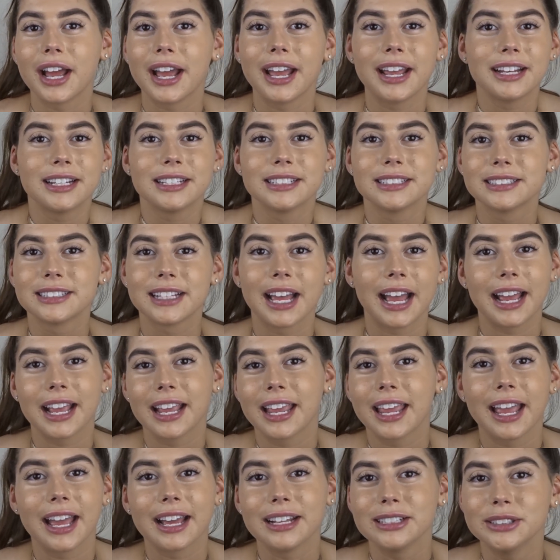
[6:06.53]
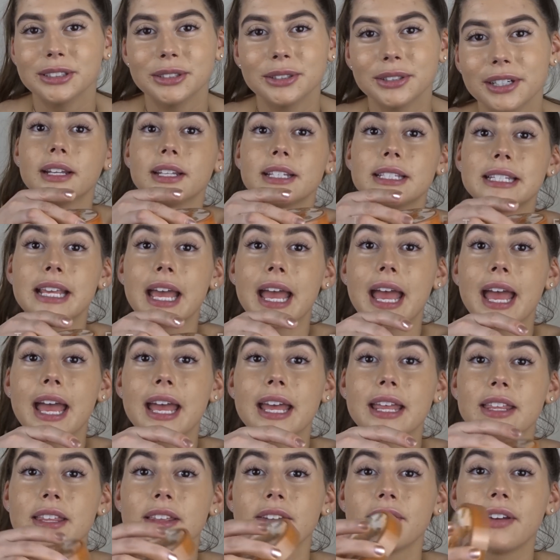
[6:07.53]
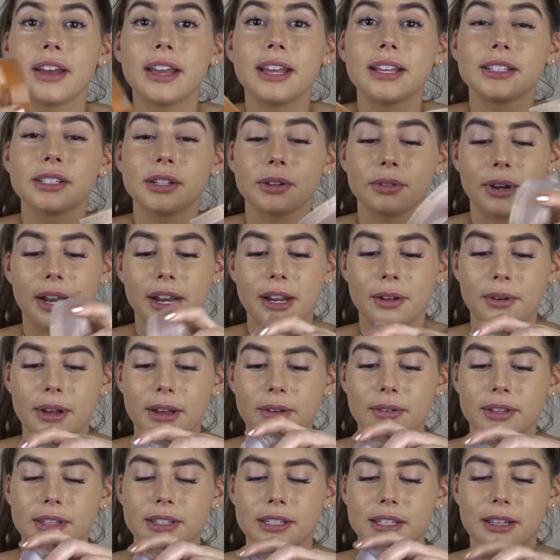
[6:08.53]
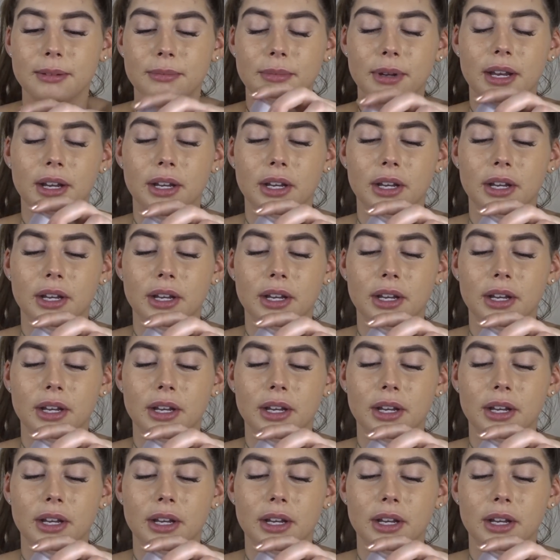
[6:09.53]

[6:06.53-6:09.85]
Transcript: I just, I can't do it. Just set the face right away with some